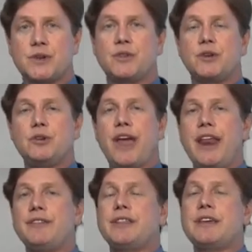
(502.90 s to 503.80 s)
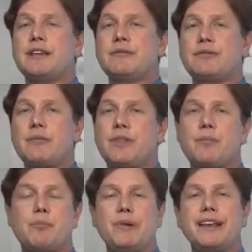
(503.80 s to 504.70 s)
So there, you've got everything from
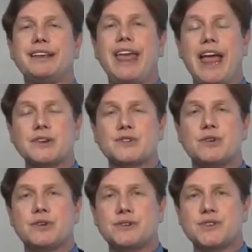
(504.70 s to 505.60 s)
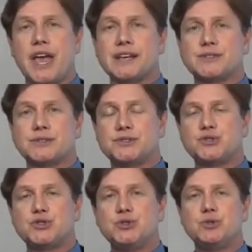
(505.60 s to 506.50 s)
the big national
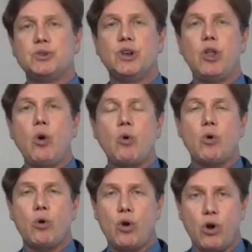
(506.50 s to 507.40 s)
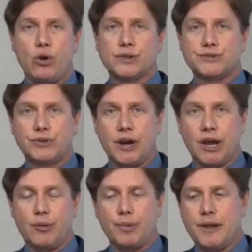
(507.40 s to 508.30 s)
disasters to local calls for
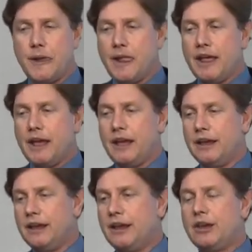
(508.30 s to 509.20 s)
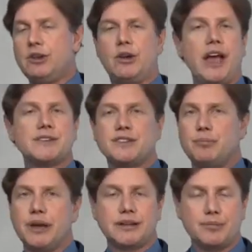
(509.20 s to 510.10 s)
help. You guys
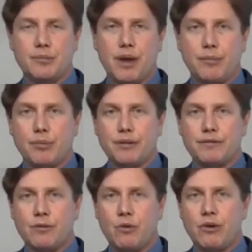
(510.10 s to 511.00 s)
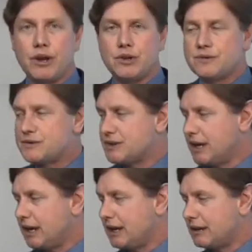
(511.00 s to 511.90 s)
have picked up the paper before and you've
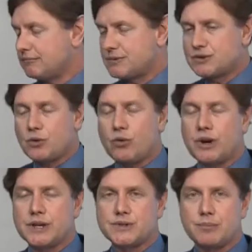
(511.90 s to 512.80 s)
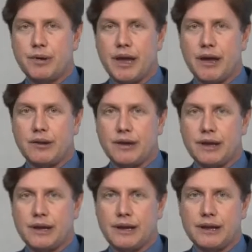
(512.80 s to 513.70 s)
seen stories about
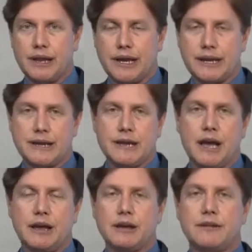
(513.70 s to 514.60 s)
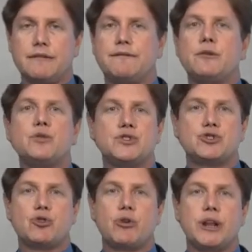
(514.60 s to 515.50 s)
uh, like uh, food
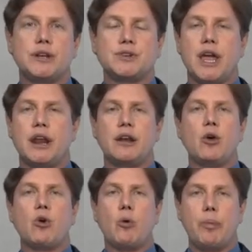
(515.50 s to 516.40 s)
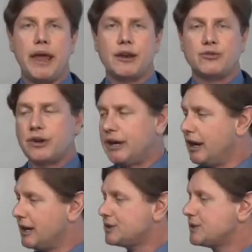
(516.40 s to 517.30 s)
shortage at a local pantry.
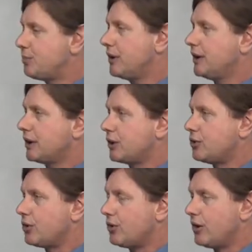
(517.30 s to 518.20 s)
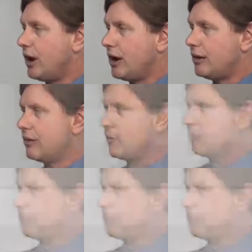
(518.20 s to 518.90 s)
Let's just put into Google